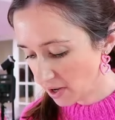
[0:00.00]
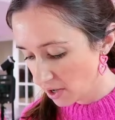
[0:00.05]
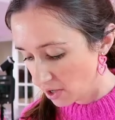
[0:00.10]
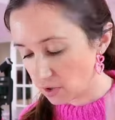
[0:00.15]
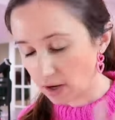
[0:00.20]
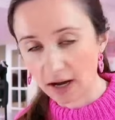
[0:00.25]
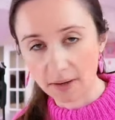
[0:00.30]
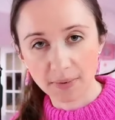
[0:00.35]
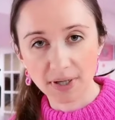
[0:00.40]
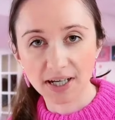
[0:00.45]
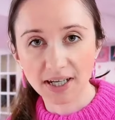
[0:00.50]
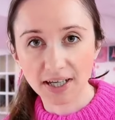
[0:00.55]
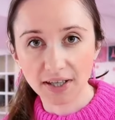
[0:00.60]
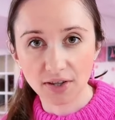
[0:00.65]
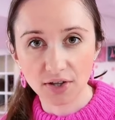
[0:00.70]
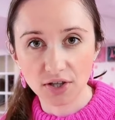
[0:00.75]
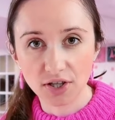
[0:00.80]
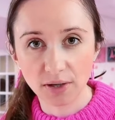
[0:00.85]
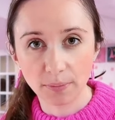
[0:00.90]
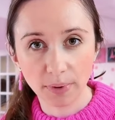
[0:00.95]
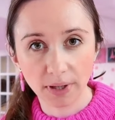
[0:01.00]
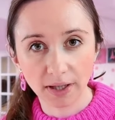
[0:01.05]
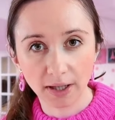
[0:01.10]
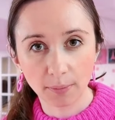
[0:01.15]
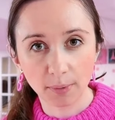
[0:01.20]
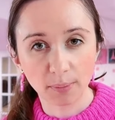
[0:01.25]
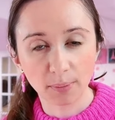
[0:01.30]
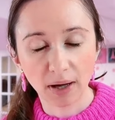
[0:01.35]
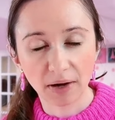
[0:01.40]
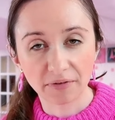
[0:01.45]
So I'm gonna get the shipping
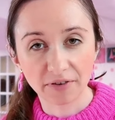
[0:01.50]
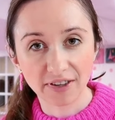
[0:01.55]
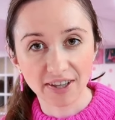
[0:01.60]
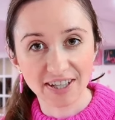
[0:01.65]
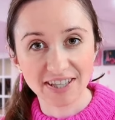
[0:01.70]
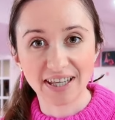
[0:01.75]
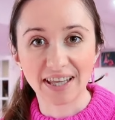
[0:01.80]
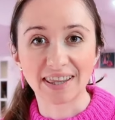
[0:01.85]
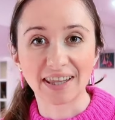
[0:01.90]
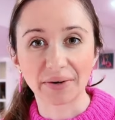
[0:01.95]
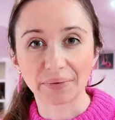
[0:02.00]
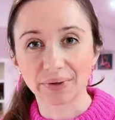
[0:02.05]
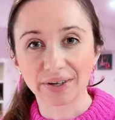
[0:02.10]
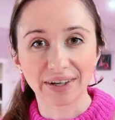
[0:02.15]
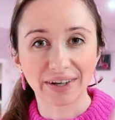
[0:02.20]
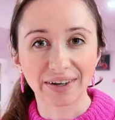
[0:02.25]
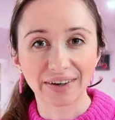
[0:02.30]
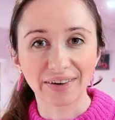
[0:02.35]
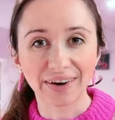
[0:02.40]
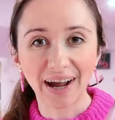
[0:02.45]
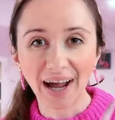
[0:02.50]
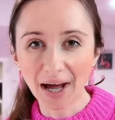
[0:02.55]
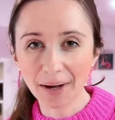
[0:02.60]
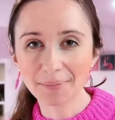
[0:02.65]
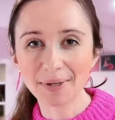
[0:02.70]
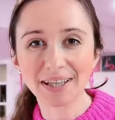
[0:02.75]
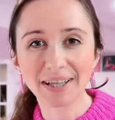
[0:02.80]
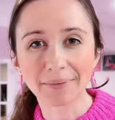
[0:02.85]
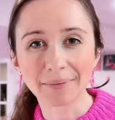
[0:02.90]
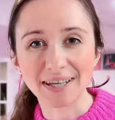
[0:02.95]
label bought for this and then we're gonna go to
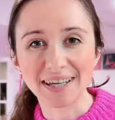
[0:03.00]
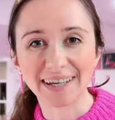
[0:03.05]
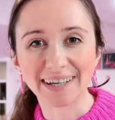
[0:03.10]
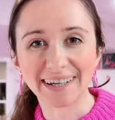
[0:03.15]
Hobby Lobby.